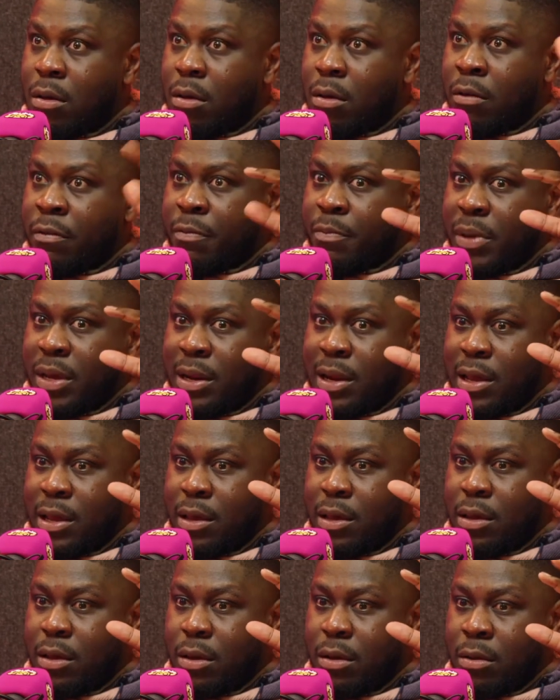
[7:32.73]
of me
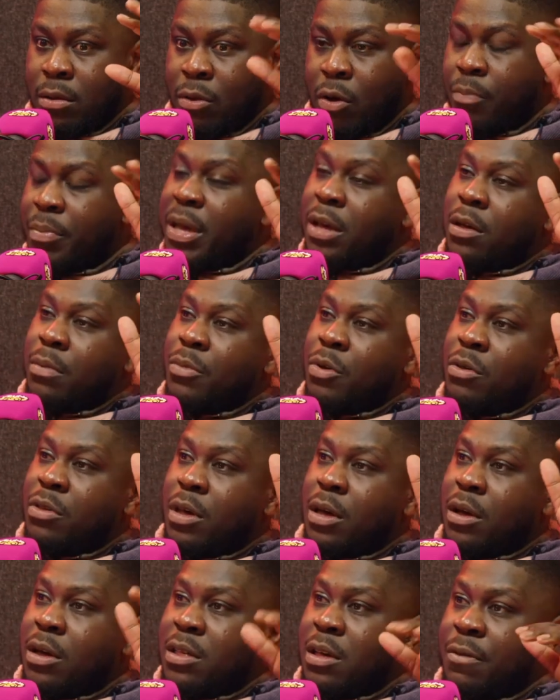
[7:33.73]
like not making
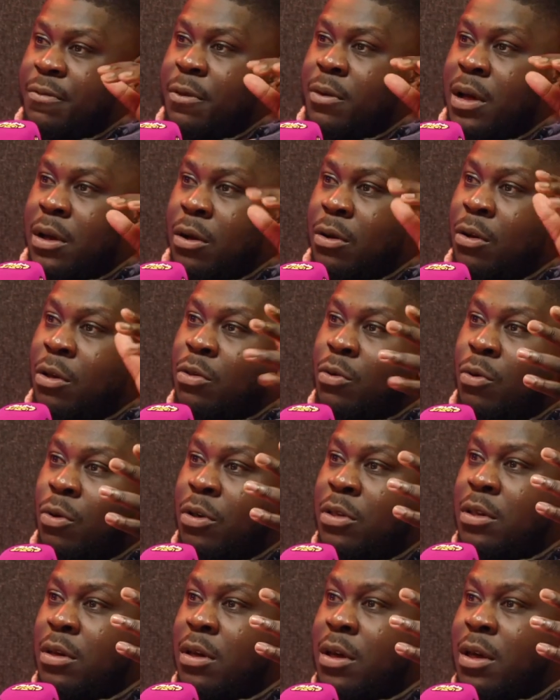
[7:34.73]
music because I felt like a lost
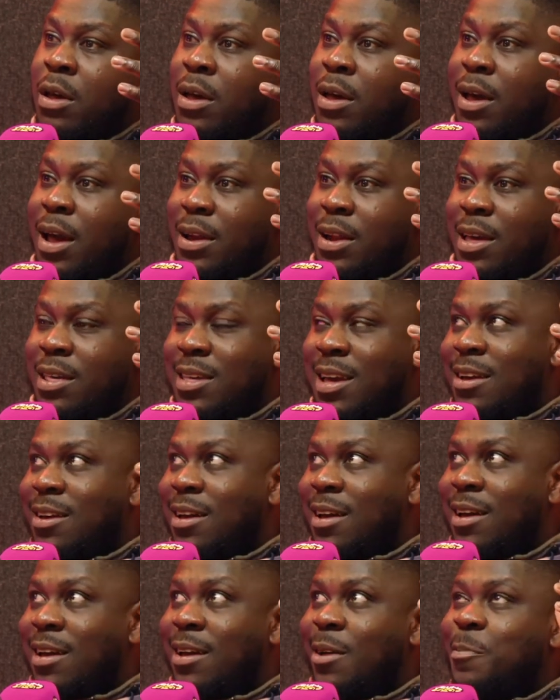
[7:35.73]
cause. And there's like
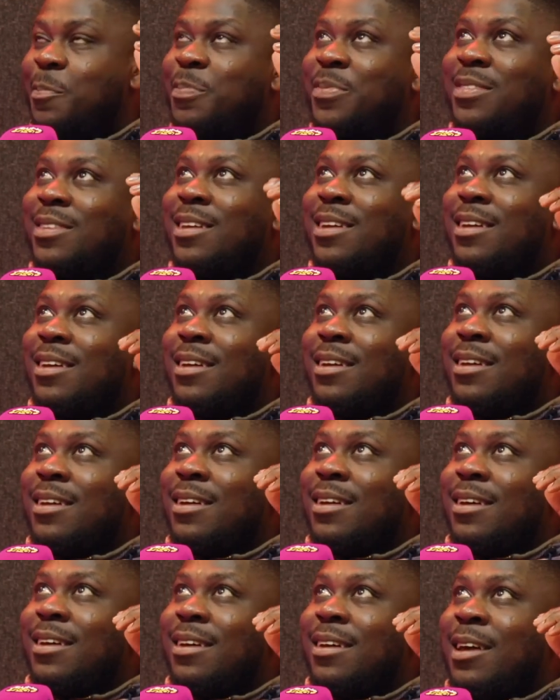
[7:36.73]
a
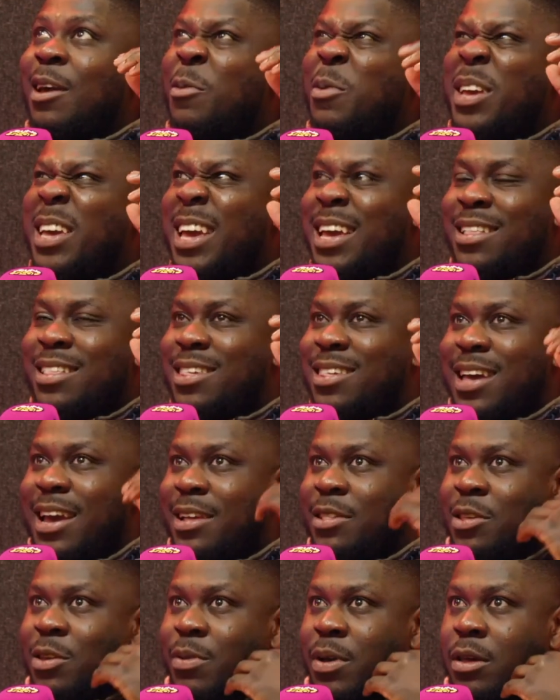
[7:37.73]
wee
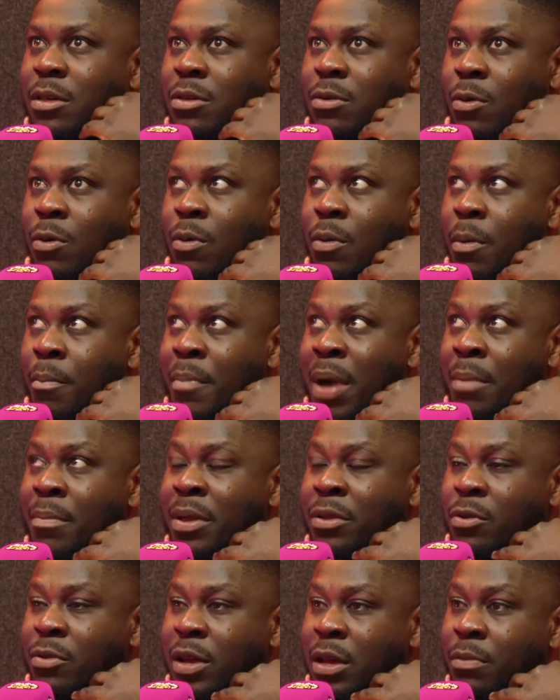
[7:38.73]
insight to it. So my
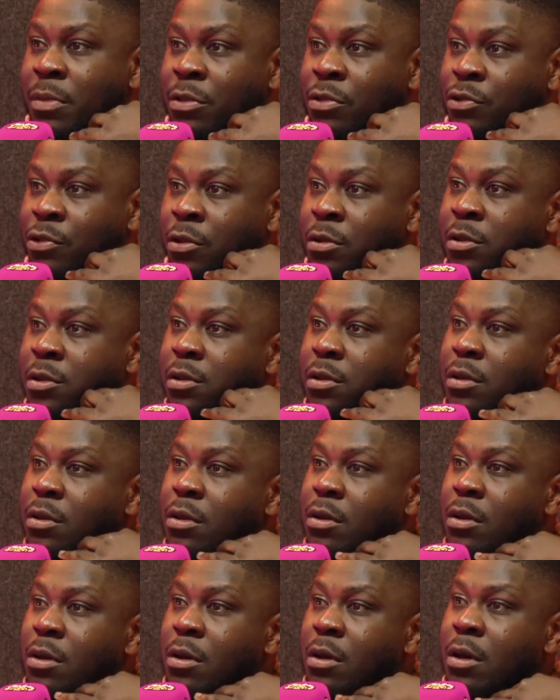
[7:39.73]
middle name is Jude
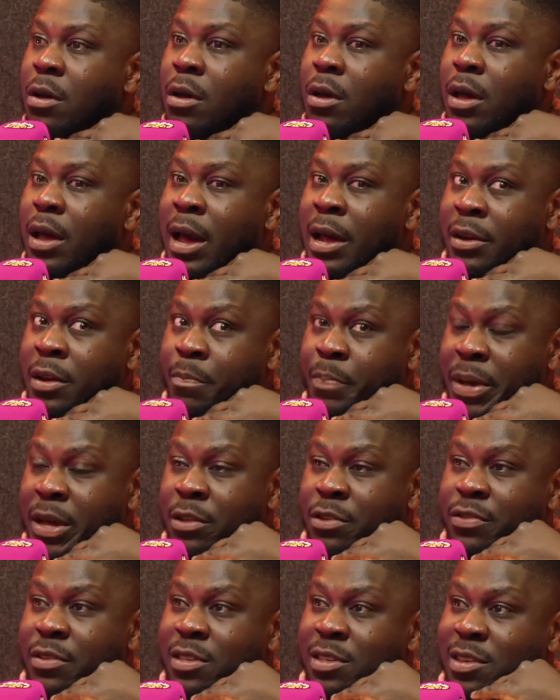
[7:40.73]
and the
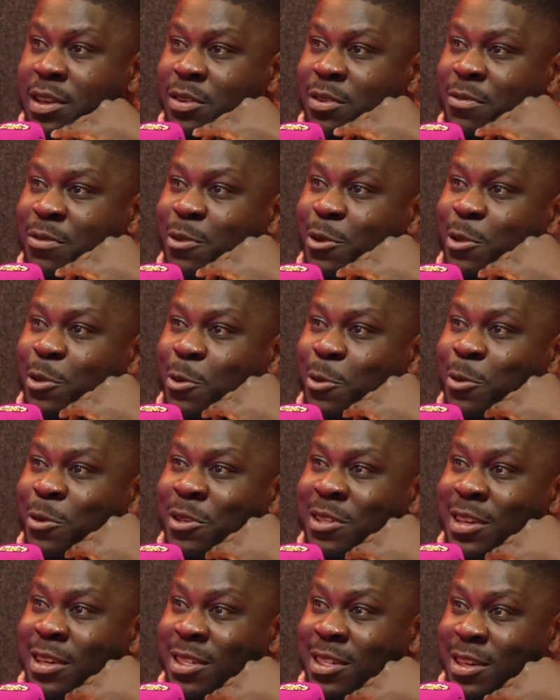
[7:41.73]
patron saint of lost
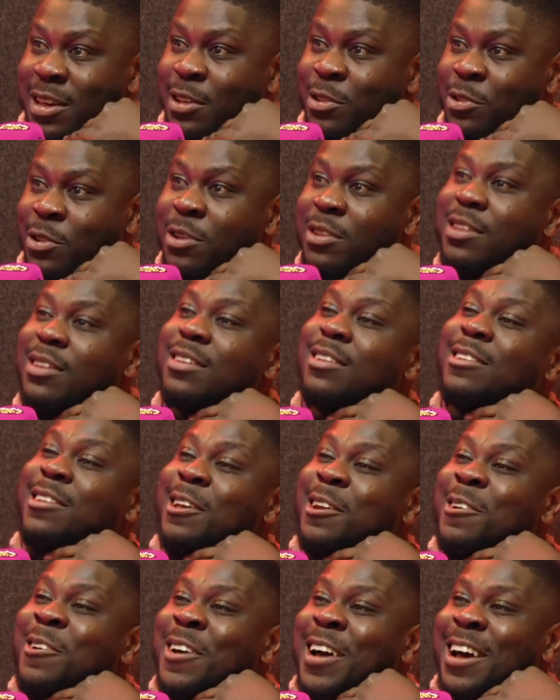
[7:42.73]
cause is Saint Jude. Do you
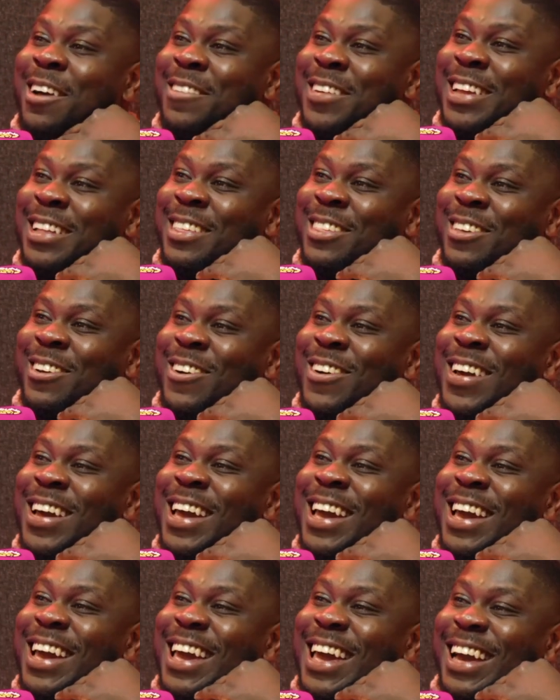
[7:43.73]
know what I mean? So
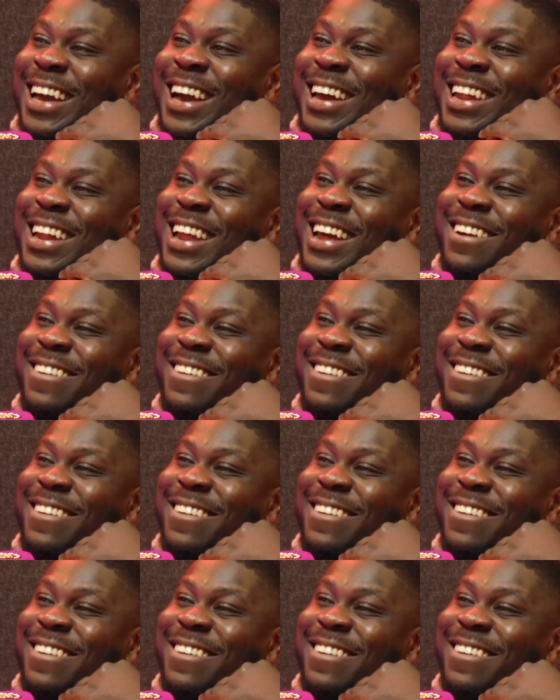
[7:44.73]
it kind of like